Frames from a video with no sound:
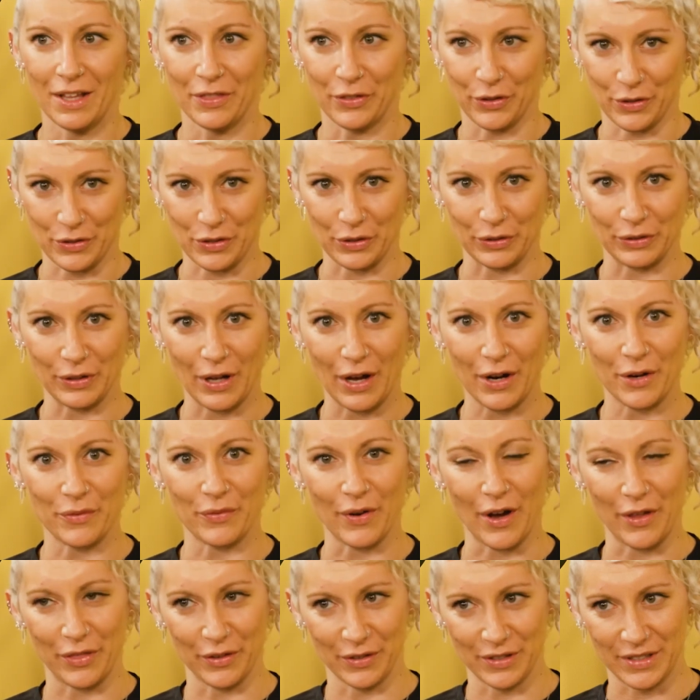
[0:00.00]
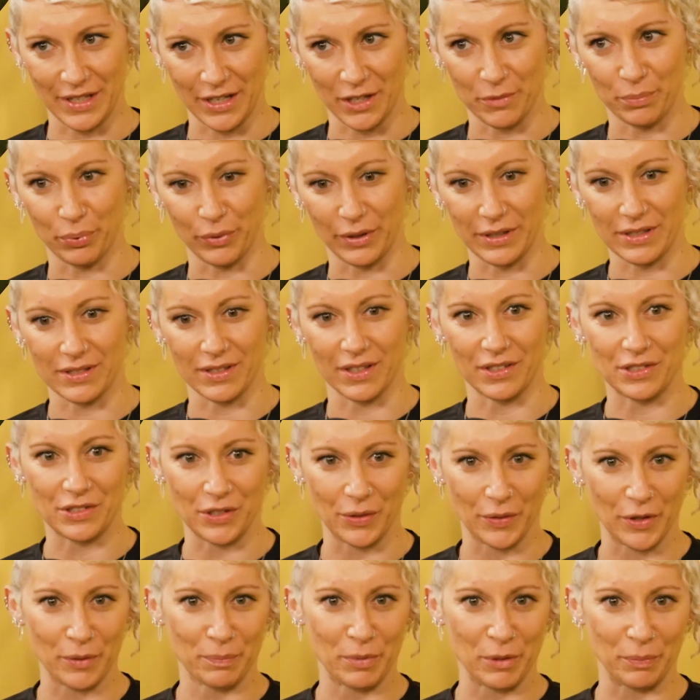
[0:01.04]
there's a lot of other data points that
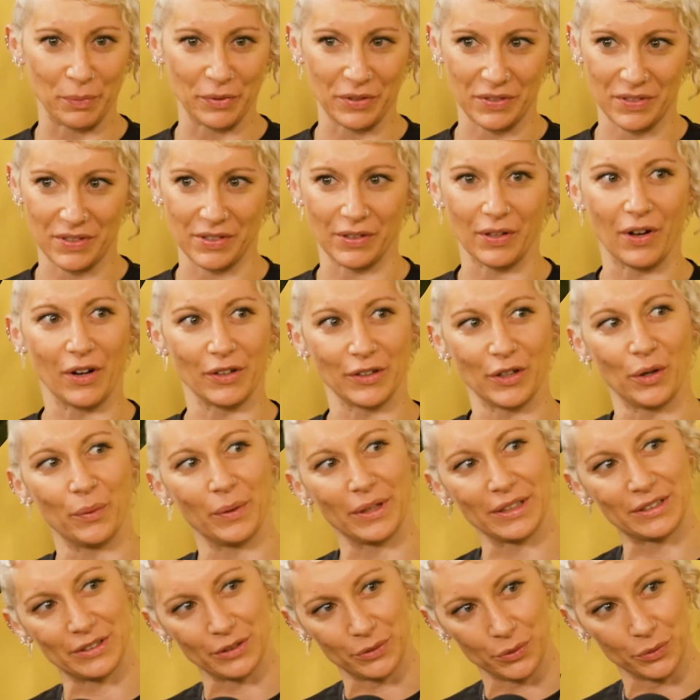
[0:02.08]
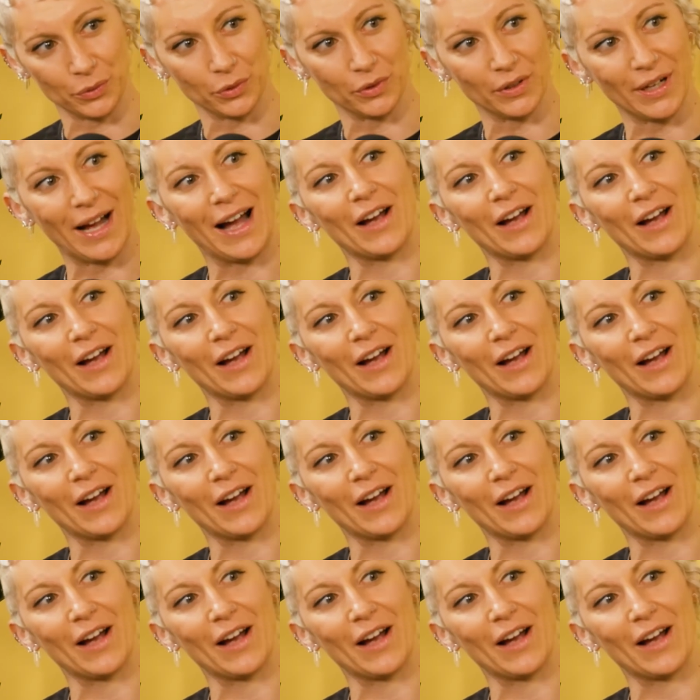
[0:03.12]
show that people still are going to Google